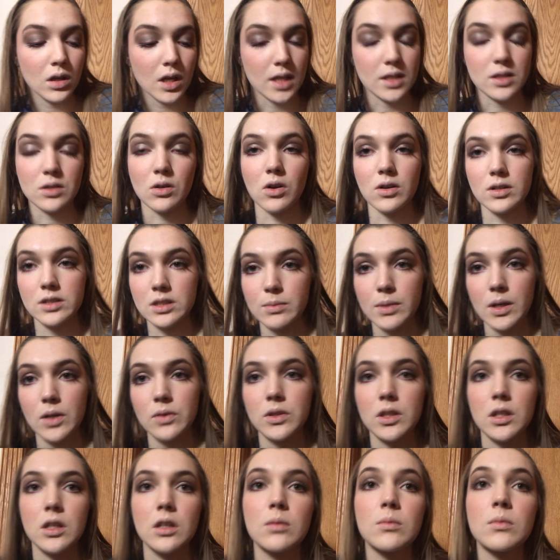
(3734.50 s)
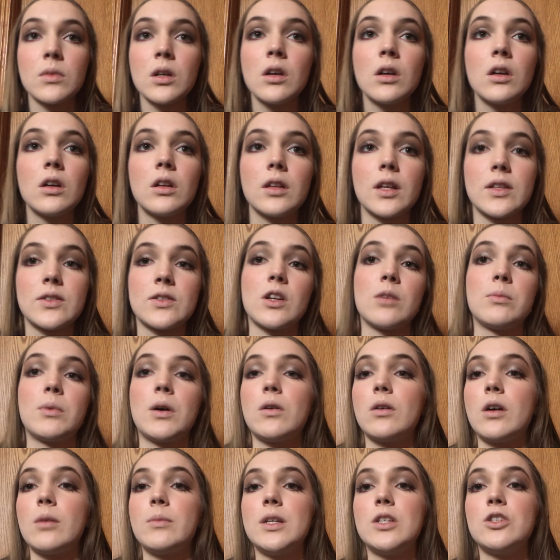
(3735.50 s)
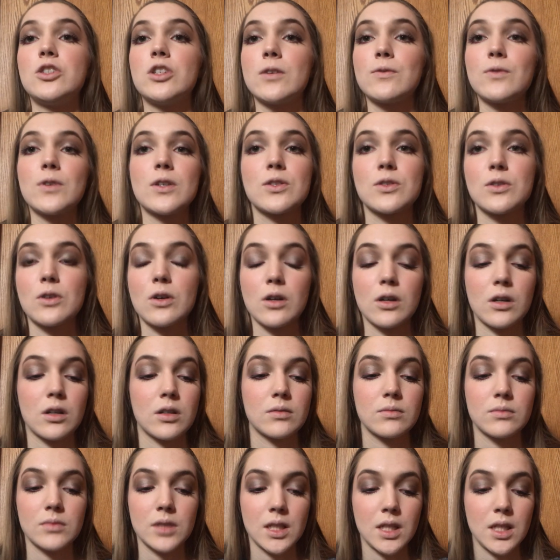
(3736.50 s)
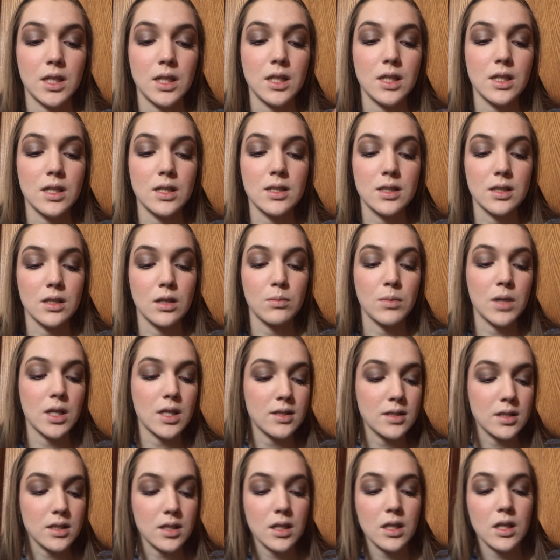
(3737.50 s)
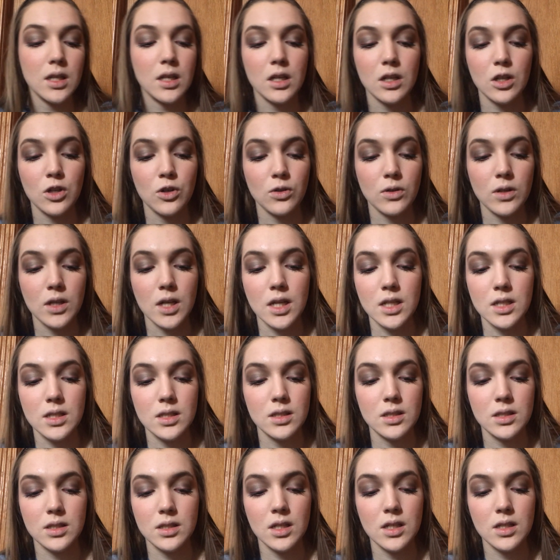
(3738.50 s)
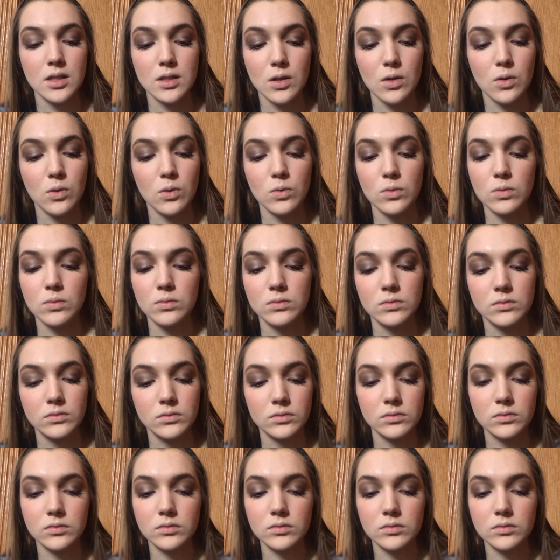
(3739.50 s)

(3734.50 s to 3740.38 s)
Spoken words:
and talks about them. Let's talk about, I mean, Jeffree Star. He's amazing. Created his own